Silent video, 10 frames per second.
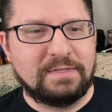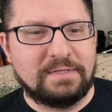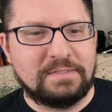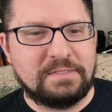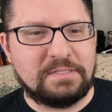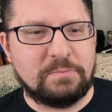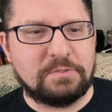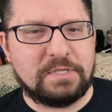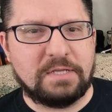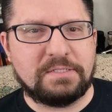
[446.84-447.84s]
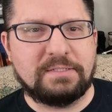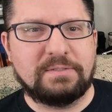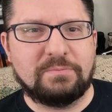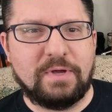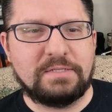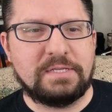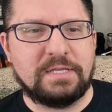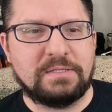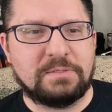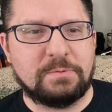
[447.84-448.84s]
Is he someone's cousin? Why is he
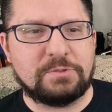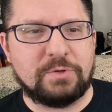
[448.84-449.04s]
getting so much